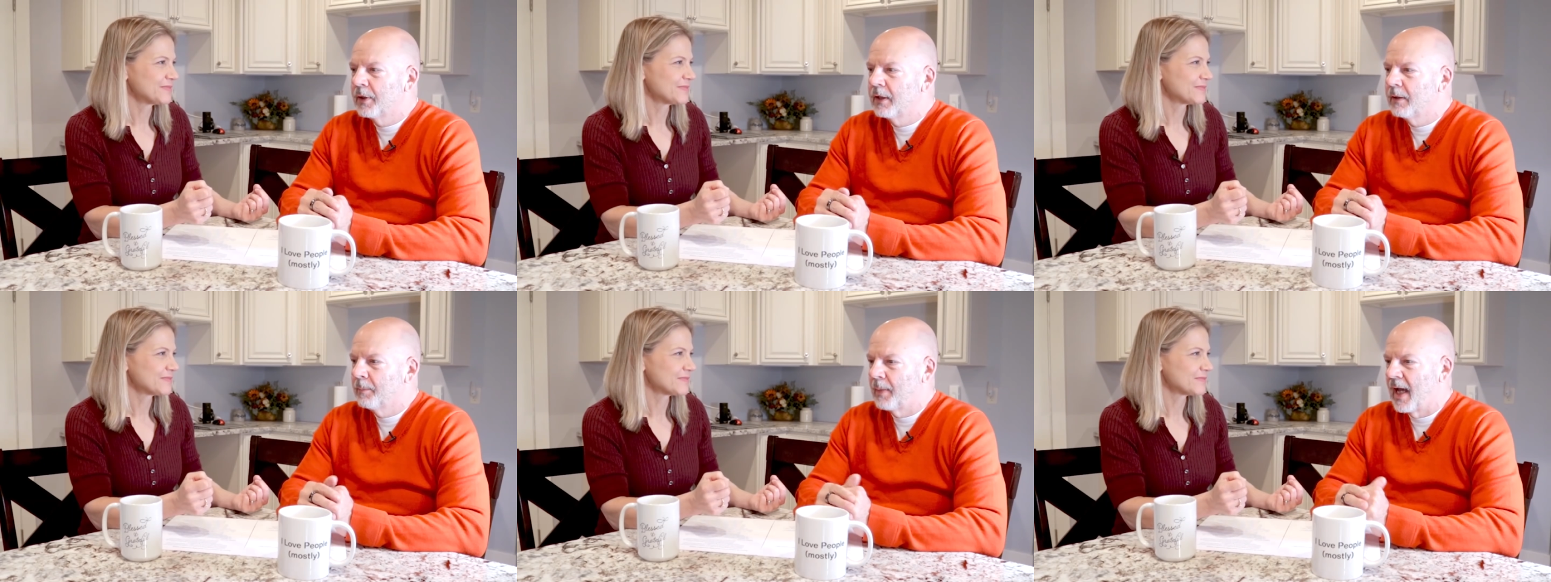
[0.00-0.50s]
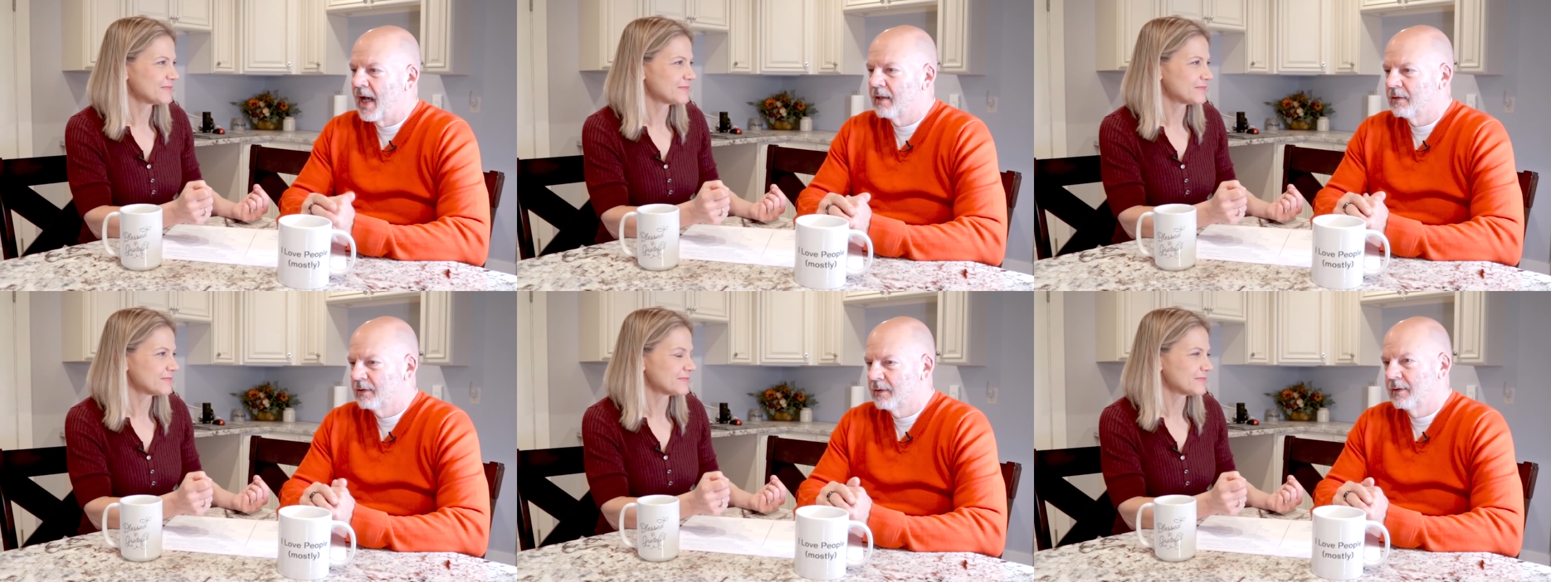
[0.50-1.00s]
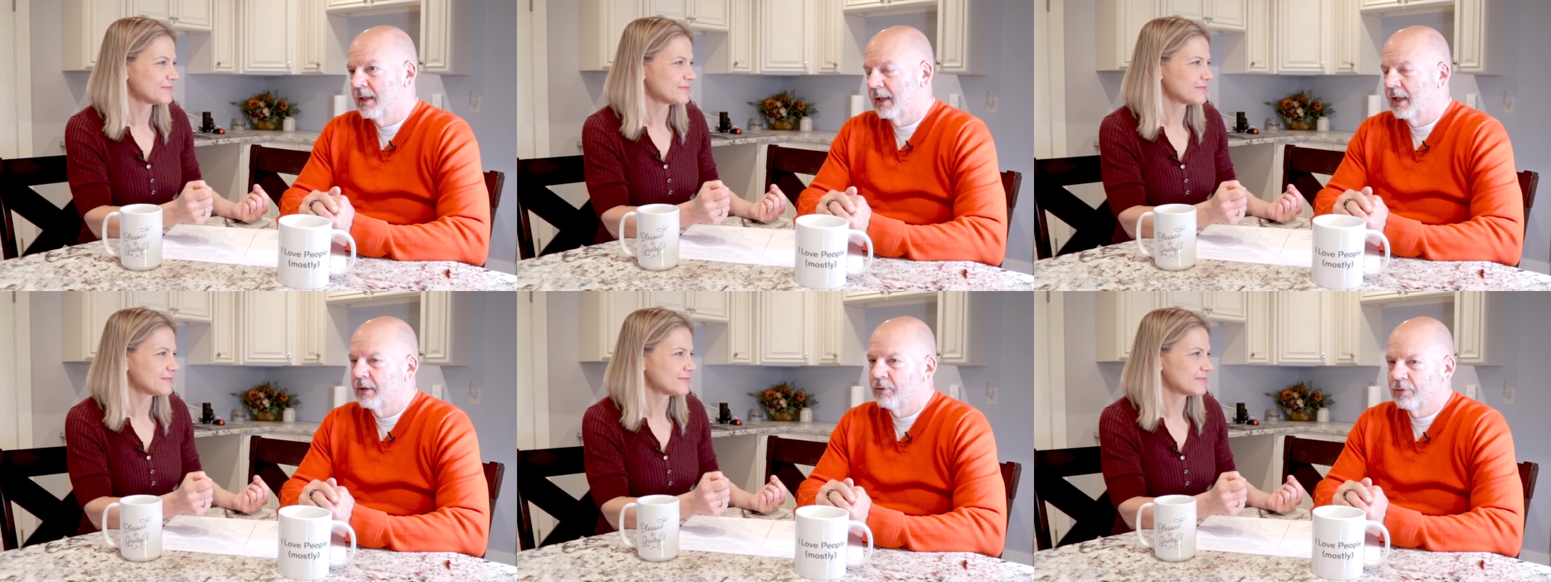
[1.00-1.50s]
Speaker 1: But in the past
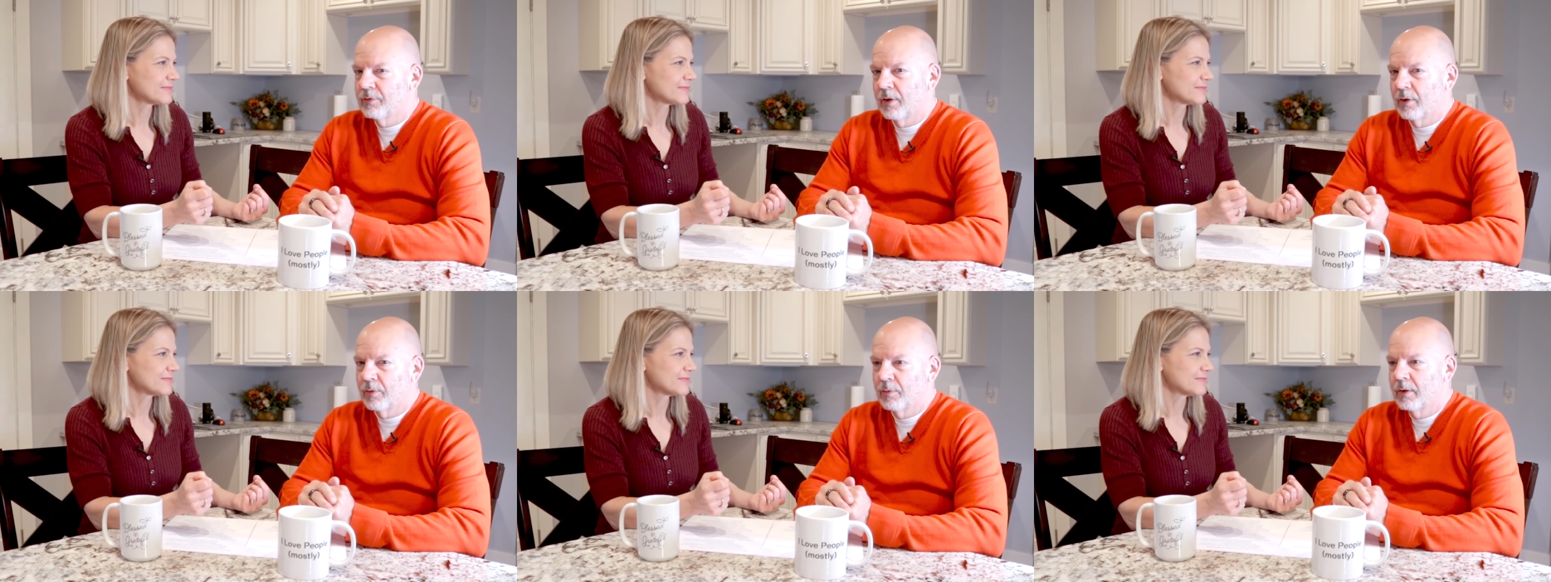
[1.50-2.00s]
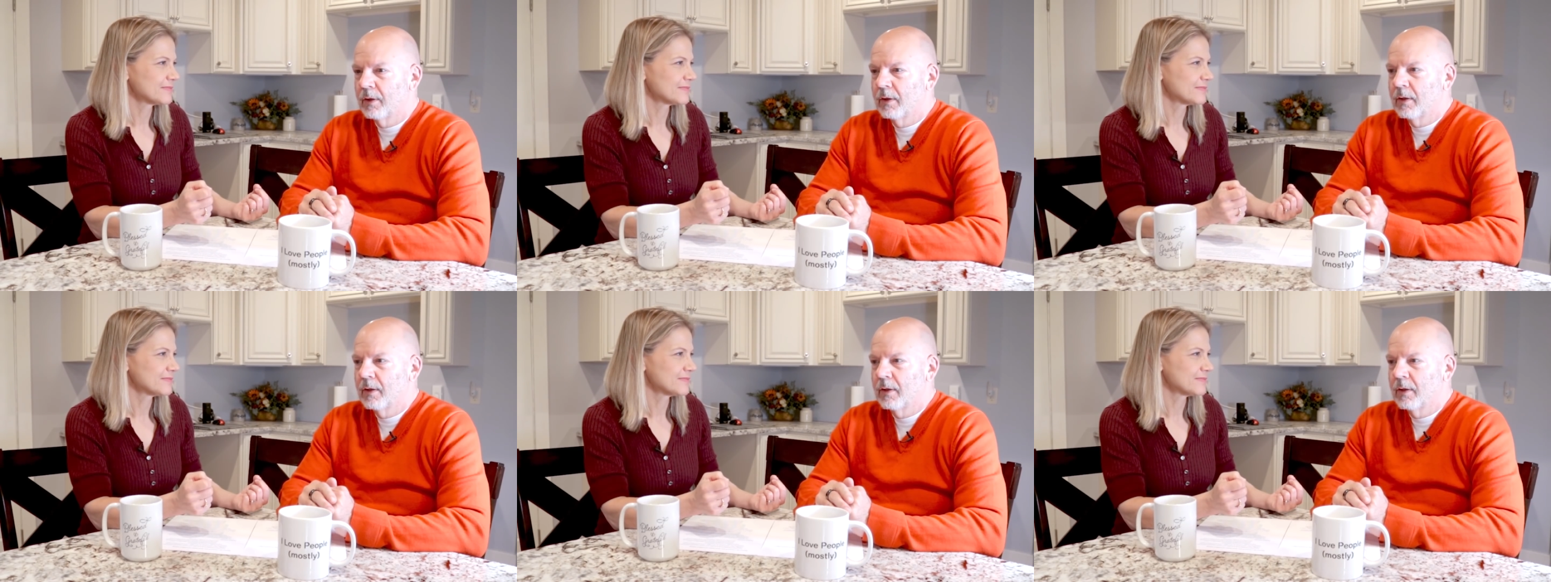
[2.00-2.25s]
decade or so,